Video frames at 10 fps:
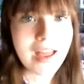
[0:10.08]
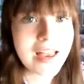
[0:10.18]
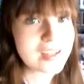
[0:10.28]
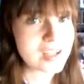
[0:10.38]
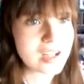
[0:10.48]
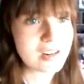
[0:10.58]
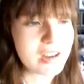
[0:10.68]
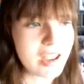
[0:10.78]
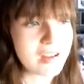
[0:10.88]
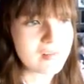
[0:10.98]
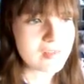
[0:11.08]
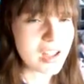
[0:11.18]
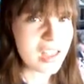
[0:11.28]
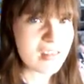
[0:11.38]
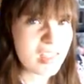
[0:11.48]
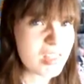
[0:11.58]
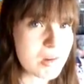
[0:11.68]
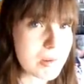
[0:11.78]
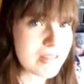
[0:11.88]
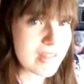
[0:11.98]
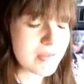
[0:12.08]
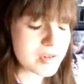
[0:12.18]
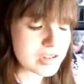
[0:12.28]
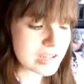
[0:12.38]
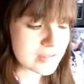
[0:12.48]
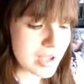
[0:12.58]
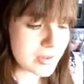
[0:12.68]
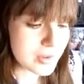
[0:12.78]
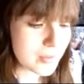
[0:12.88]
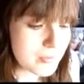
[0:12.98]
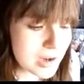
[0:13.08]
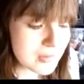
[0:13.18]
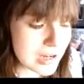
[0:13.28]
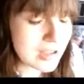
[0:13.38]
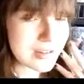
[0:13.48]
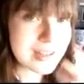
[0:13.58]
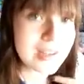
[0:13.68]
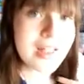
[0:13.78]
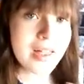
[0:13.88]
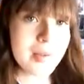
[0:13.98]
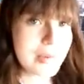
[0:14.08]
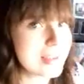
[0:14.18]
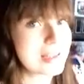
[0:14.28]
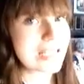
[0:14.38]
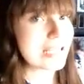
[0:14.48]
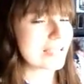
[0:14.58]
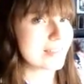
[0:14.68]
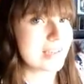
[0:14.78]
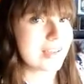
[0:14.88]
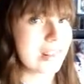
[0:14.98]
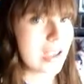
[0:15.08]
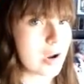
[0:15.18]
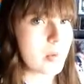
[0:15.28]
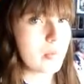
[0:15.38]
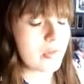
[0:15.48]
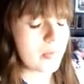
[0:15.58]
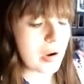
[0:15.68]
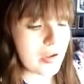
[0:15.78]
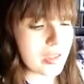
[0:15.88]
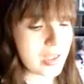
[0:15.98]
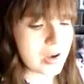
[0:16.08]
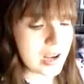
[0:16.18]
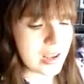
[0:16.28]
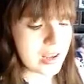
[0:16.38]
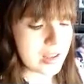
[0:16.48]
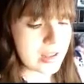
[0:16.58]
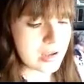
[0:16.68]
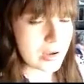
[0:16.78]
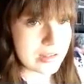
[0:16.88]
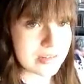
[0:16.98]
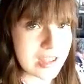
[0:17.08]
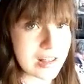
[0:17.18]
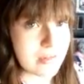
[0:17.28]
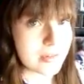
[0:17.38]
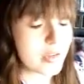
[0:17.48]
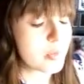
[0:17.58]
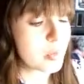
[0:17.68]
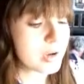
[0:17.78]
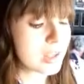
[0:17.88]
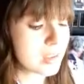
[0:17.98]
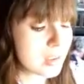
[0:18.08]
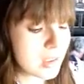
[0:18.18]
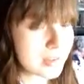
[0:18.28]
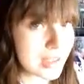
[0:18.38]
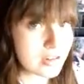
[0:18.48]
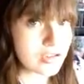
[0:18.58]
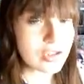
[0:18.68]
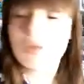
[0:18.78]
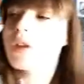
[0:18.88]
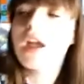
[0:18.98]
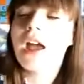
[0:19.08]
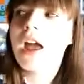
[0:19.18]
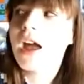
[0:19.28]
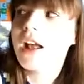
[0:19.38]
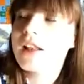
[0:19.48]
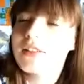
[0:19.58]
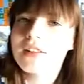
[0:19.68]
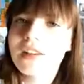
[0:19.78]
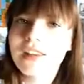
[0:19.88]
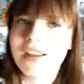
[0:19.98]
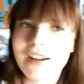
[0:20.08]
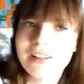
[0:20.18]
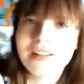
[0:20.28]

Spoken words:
and I only have like 3 minutes left left now, so I'm really gutted. Basically yesterday I did the Harry Potter movie marathon going into early hours this morning, 2nd June, and yeah,